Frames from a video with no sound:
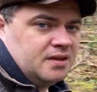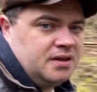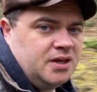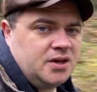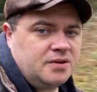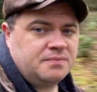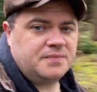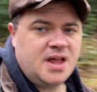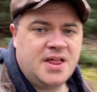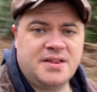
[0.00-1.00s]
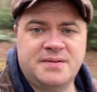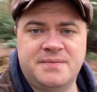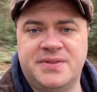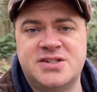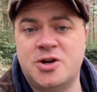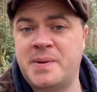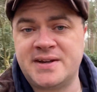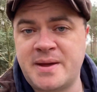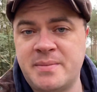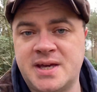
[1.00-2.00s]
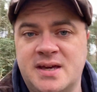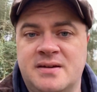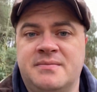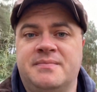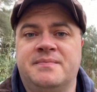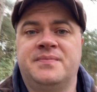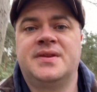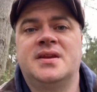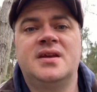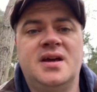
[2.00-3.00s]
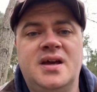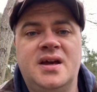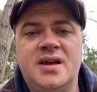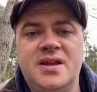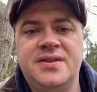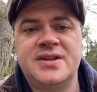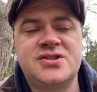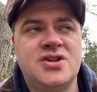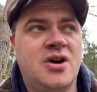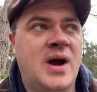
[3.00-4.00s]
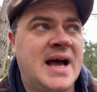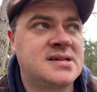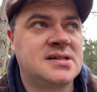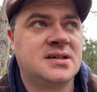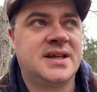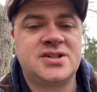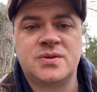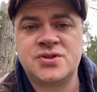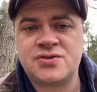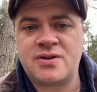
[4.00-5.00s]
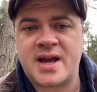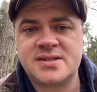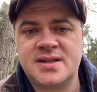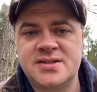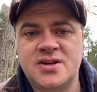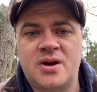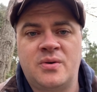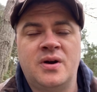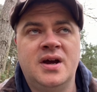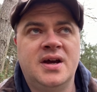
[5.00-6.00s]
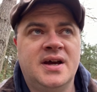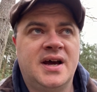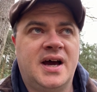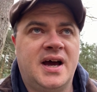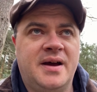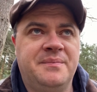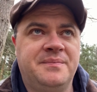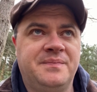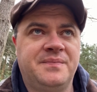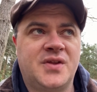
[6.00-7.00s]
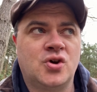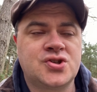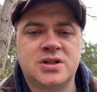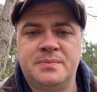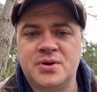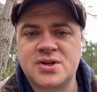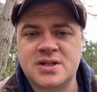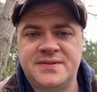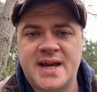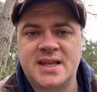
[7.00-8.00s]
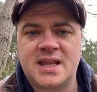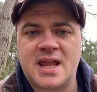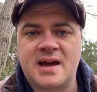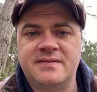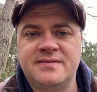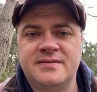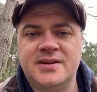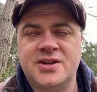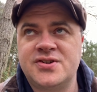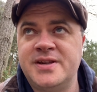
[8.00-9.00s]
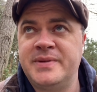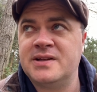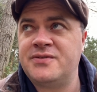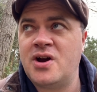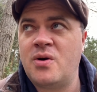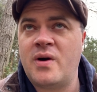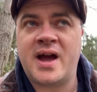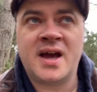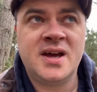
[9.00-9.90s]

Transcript: there's no pandemic here. There's no hassle, there's no stress, there's no hustle and bustle of daily life. You're just in the middle of nowhere,